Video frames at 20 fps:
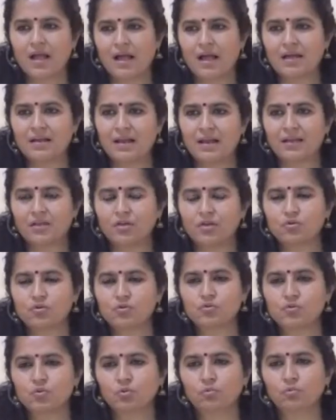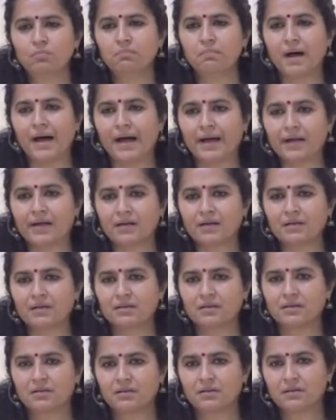I'd like you to zoom back,
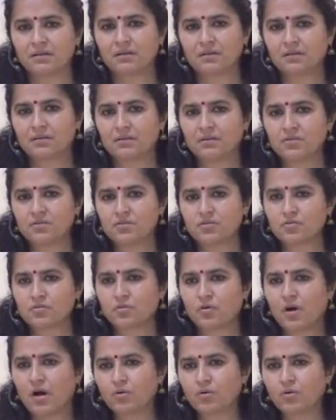so